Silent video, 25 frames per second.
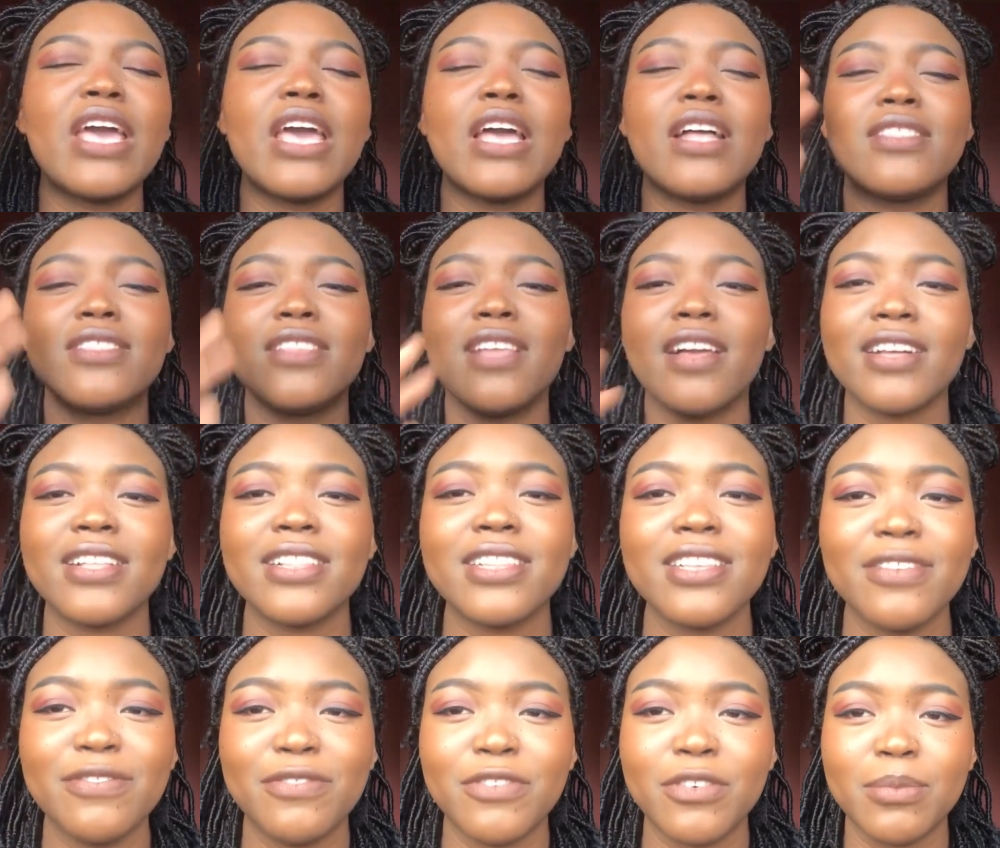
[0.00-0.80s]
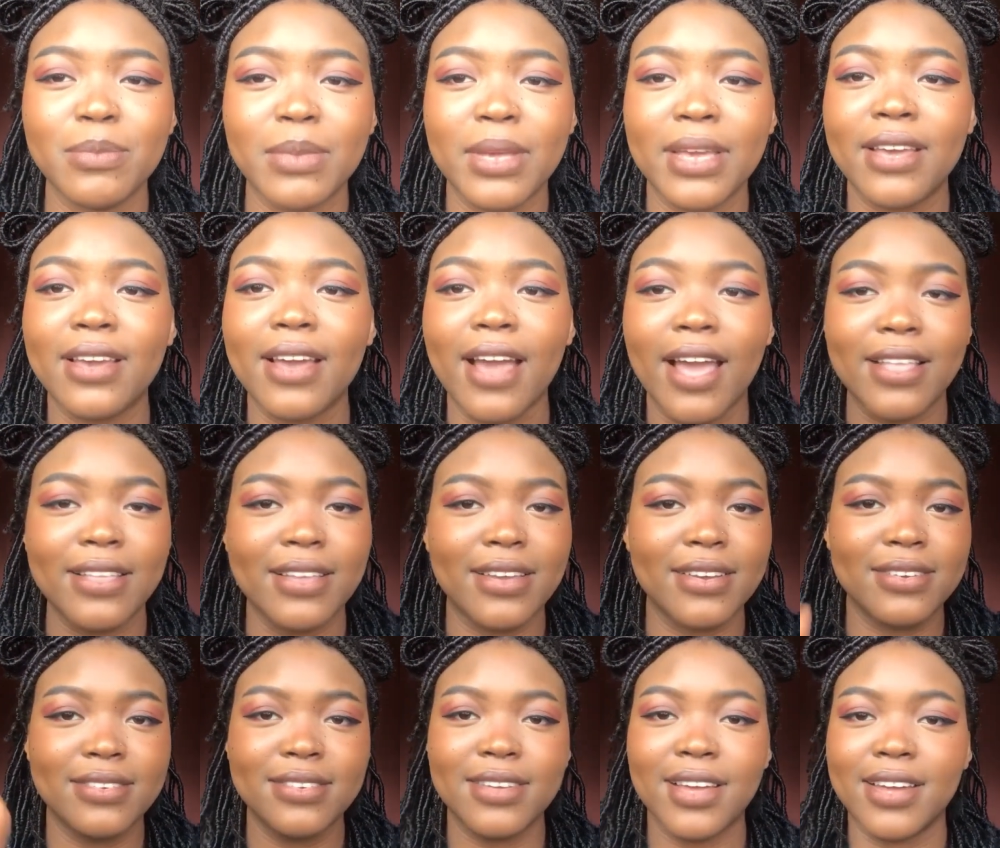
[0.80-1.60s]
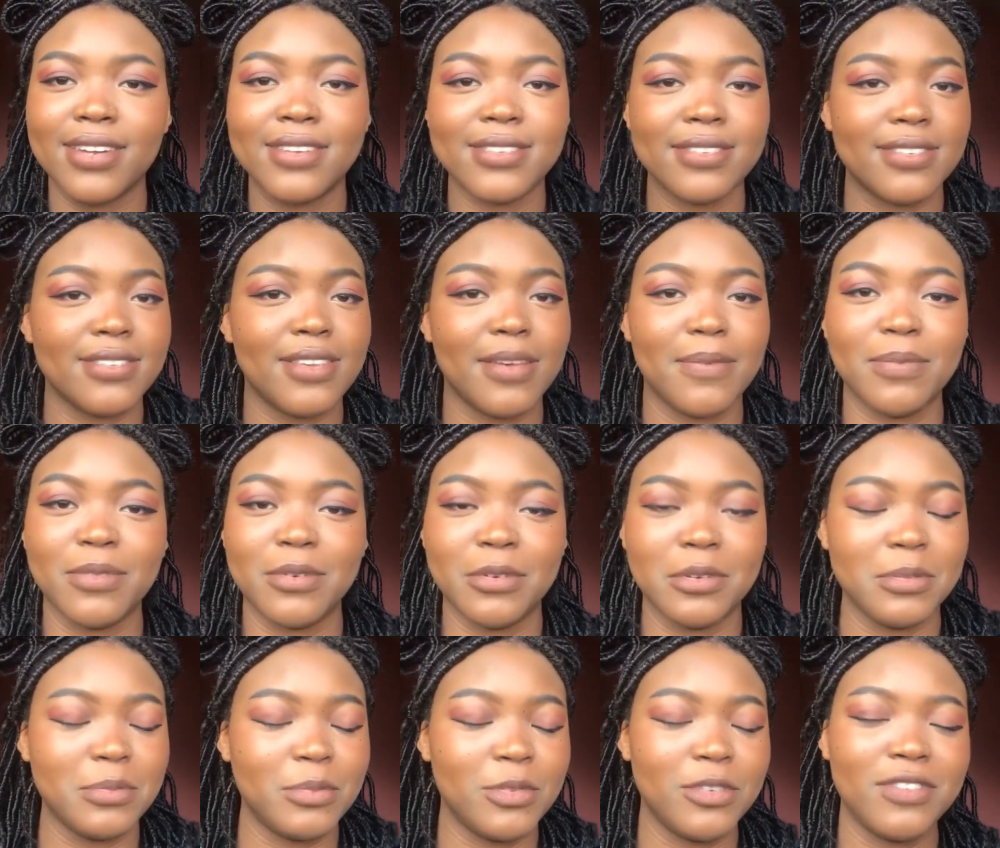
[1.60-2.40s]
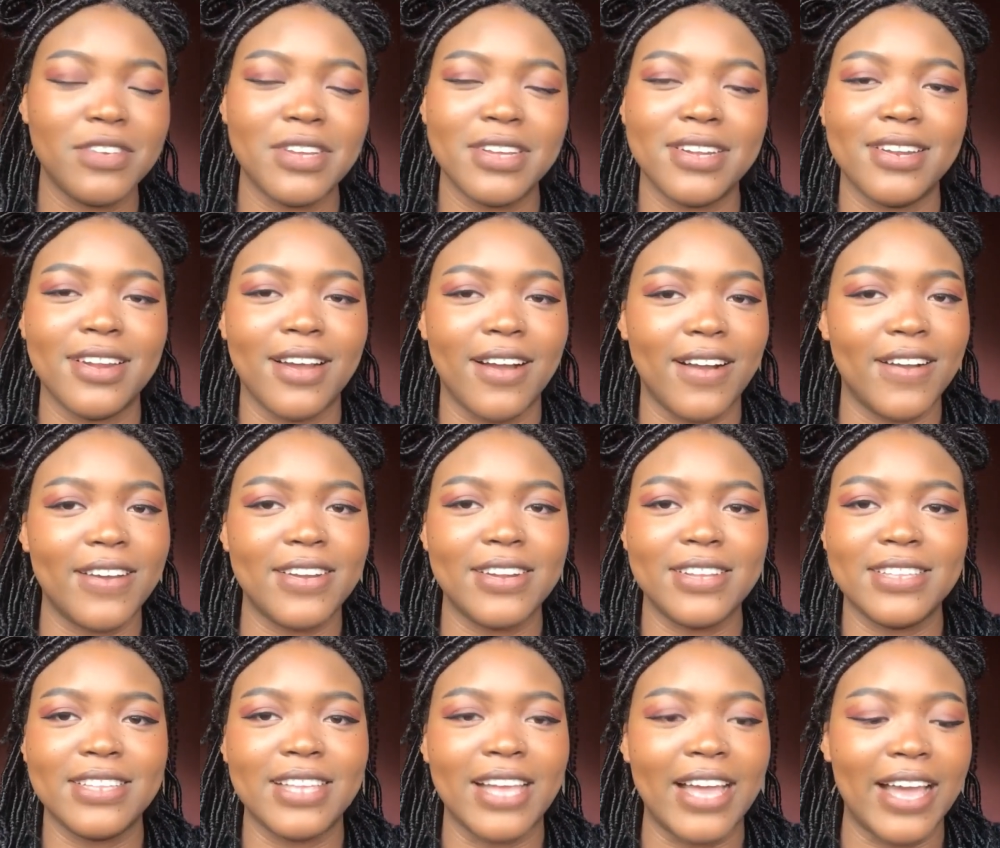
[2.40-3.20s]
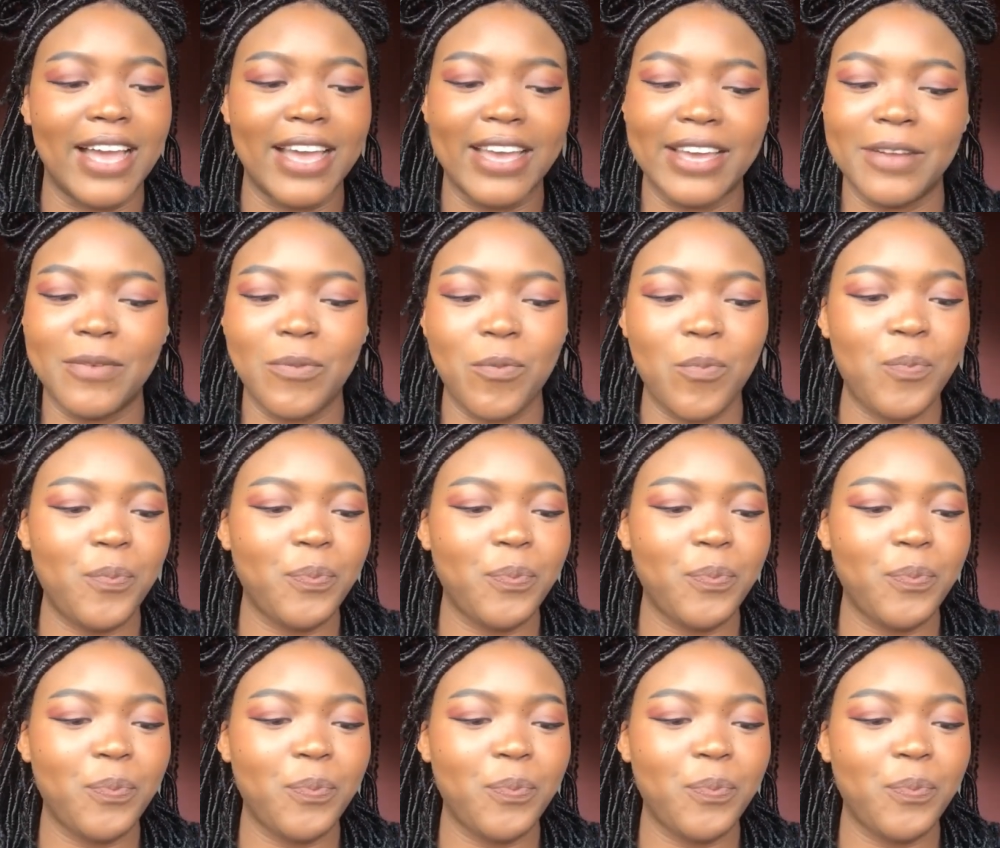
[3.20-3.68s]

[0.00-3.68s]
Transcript: luckily for me, I like kind of skipped through the movie, and not gonna lie,